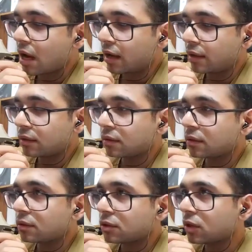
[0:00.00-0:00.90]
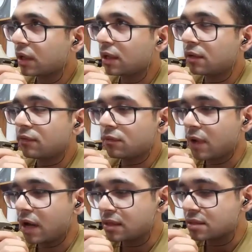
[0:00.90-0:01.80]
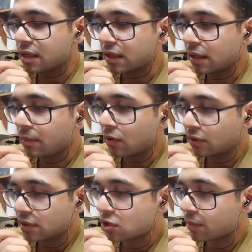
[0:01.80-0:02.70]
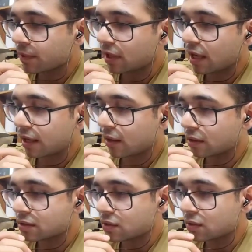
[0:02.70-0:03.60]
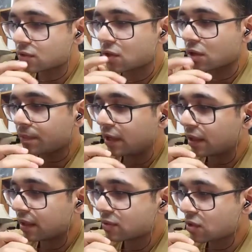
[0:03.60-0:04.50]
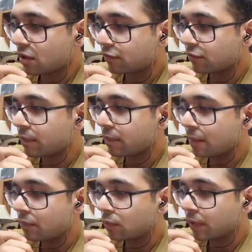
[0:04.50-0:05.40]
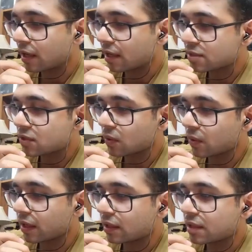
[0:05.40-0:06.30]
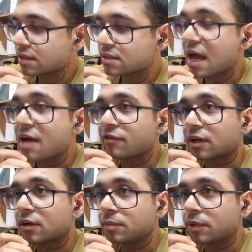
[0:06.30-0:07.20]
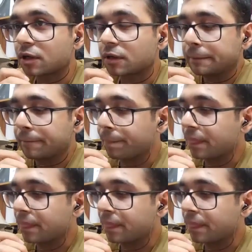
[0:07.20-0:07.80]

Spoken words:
And today, even while studying about this topic, I also saw the paintings of Pablo Picasso in his African period.